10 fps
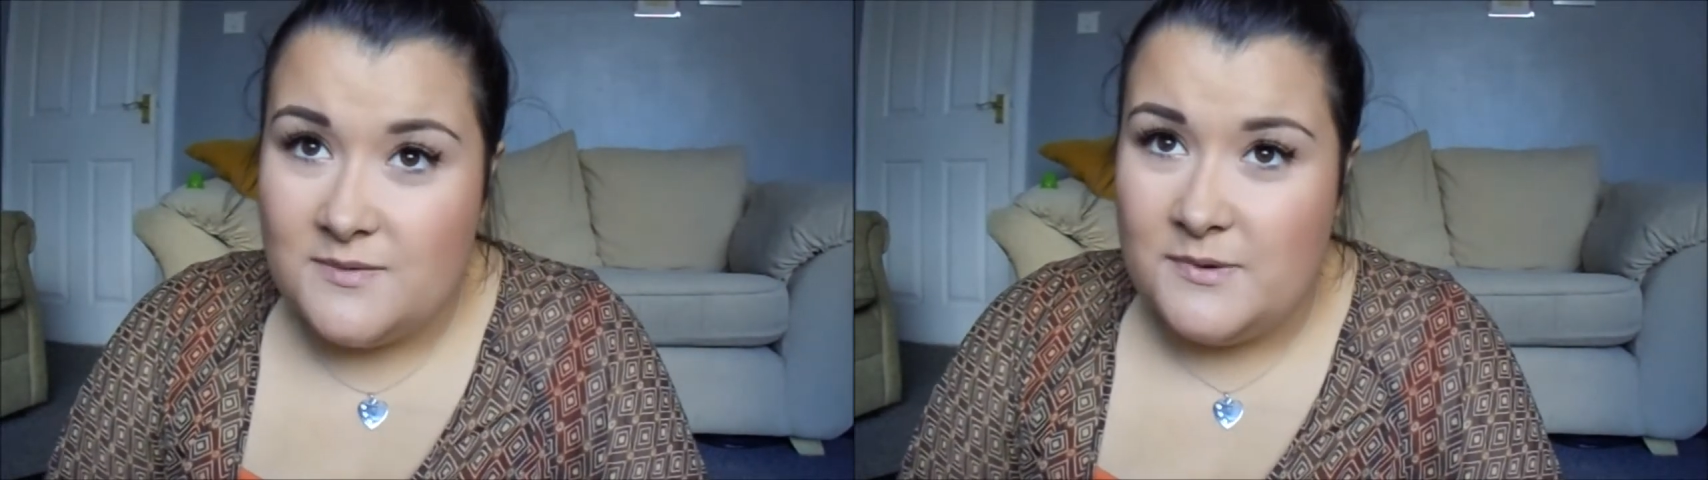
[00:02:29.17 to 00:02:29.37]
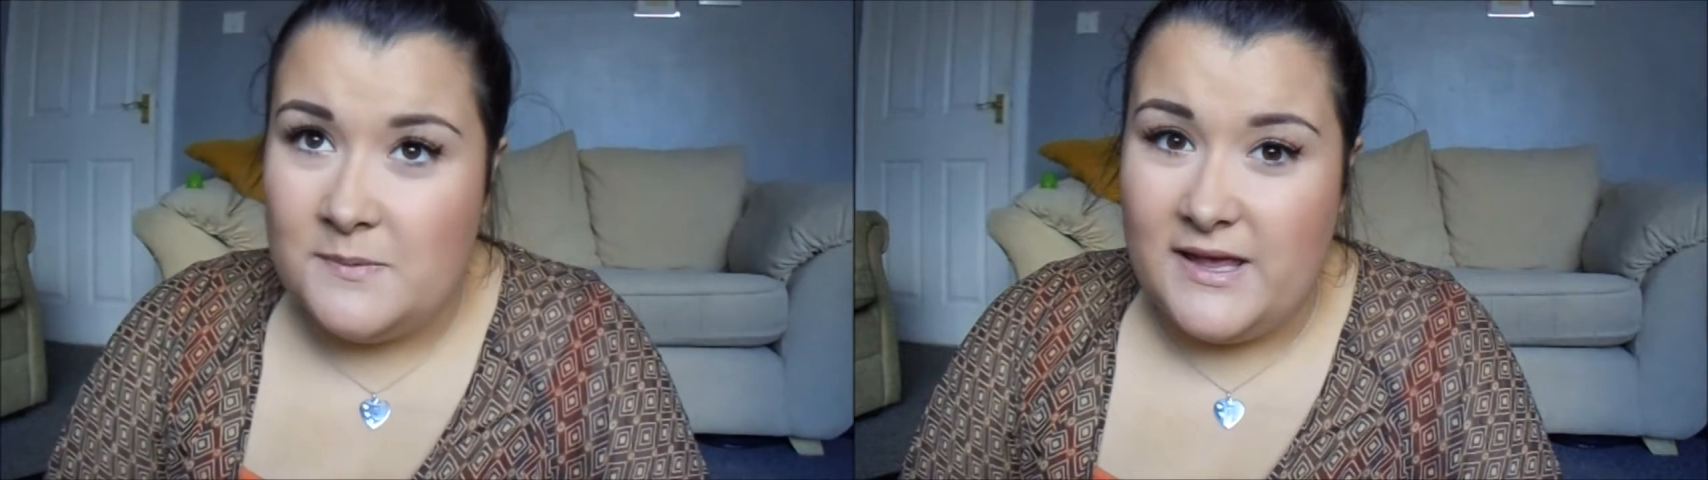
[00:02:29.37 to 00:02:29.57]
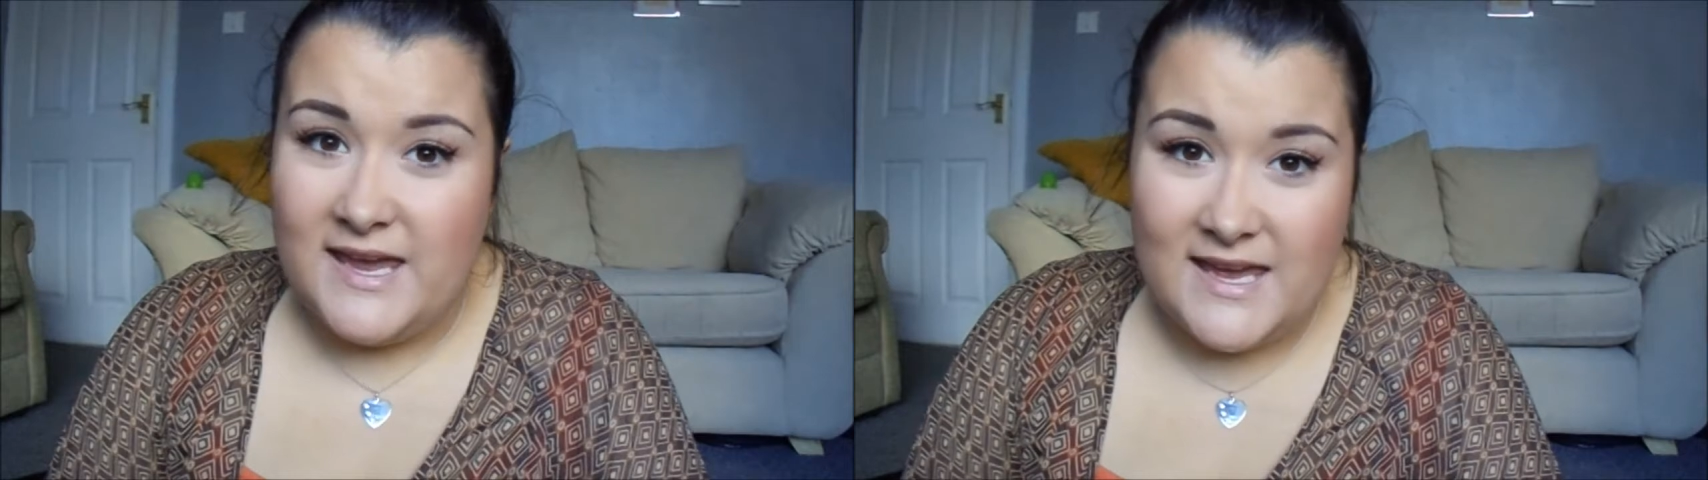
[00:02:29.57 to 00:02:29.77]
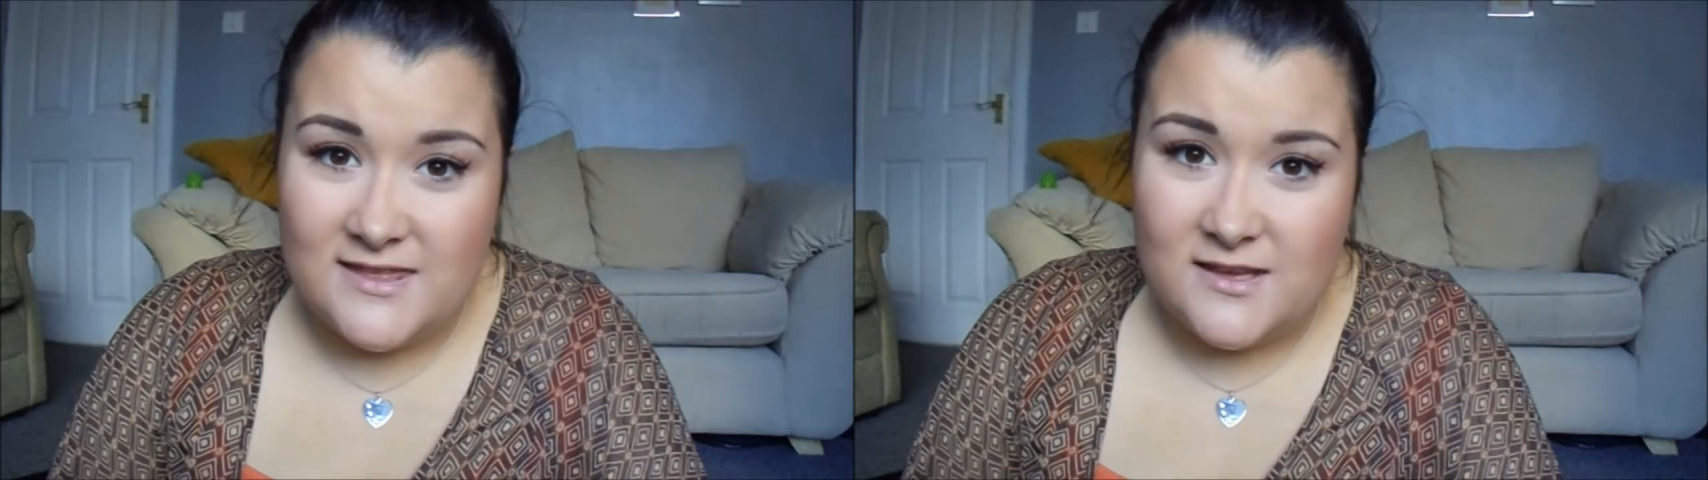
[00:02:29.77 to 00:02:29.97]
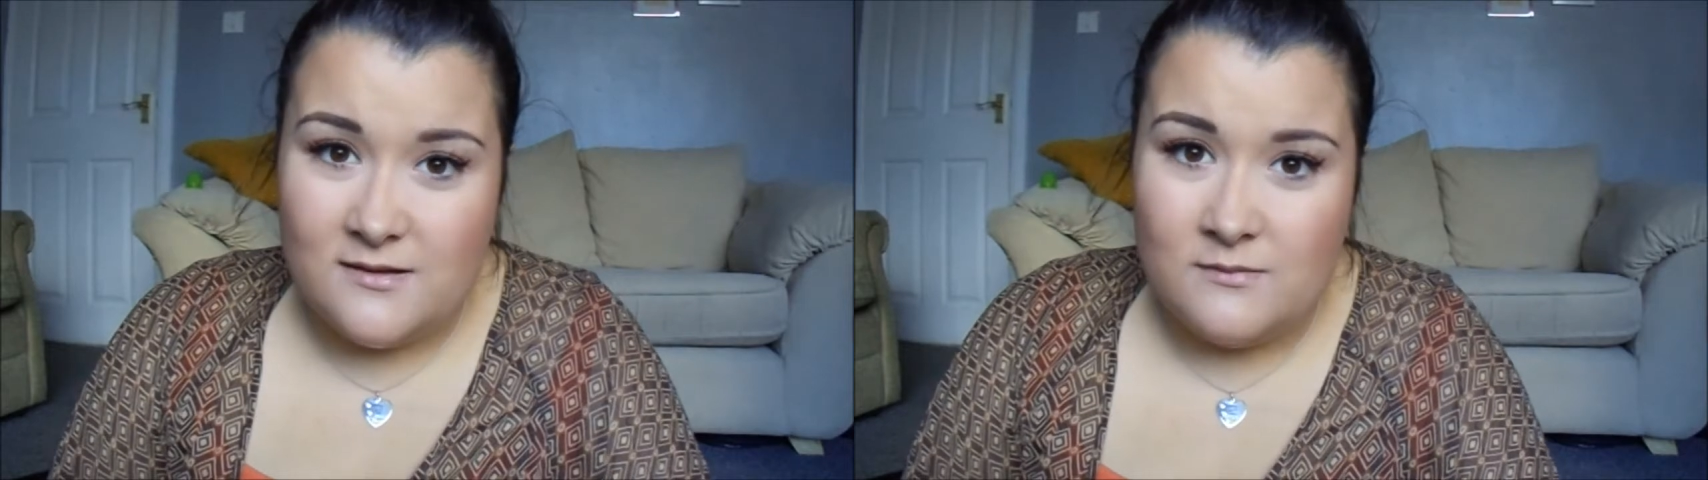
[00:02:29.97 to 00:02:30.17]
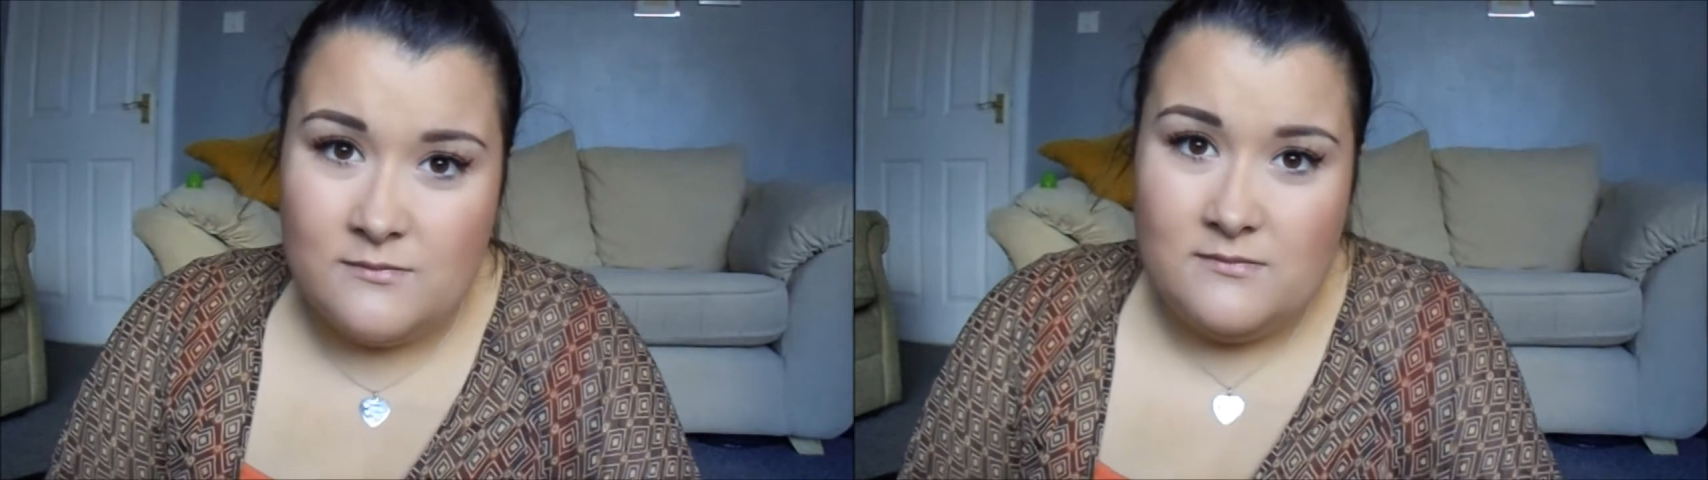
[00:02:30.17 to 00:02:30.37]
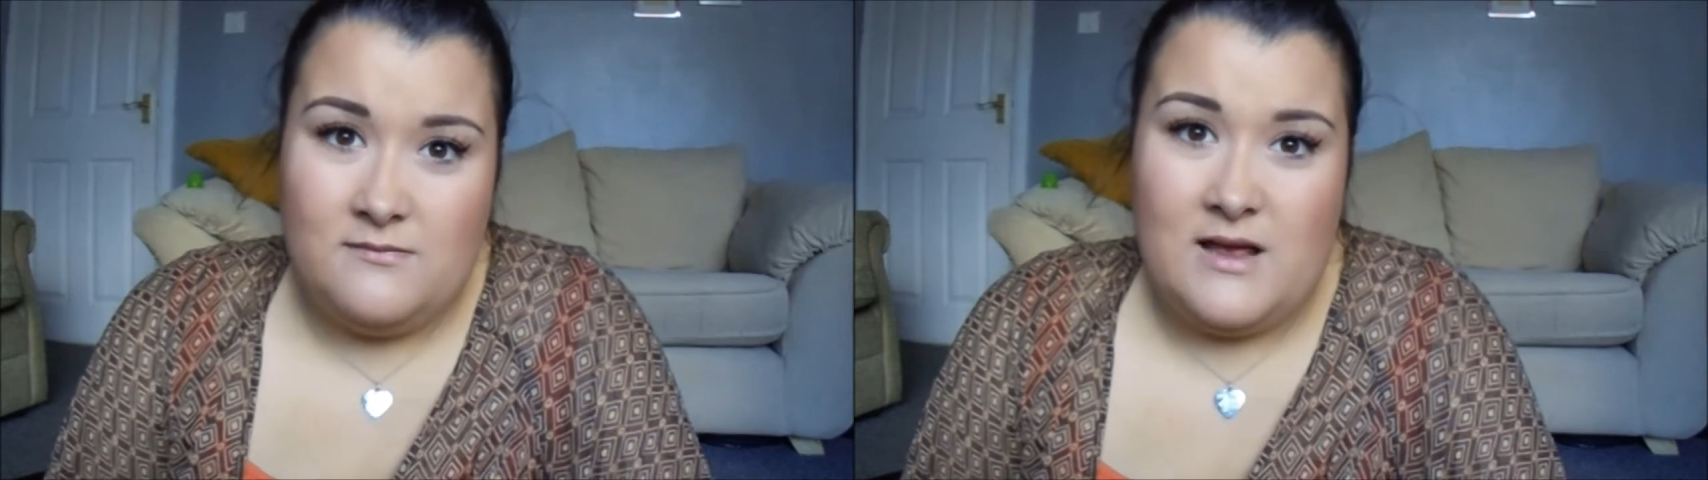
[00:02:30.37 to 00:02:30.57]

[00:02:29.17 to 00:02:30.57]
Some people hate them.